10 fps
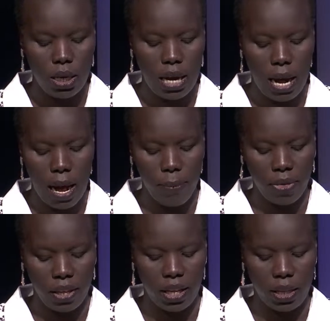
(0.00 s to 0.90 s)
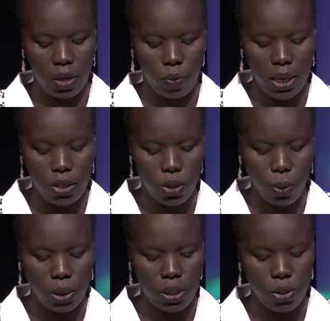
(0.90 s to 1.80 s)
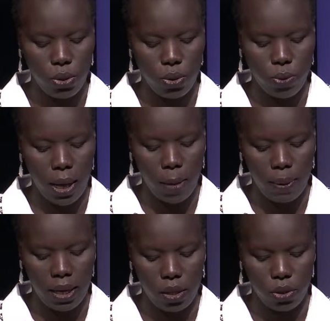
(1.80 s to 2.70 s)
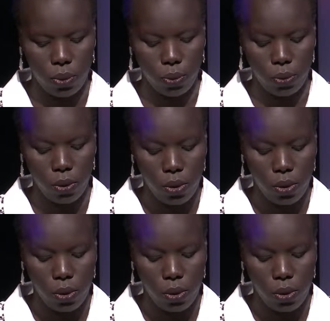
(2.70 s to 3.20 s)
calm thing that one soul can do to help another soul,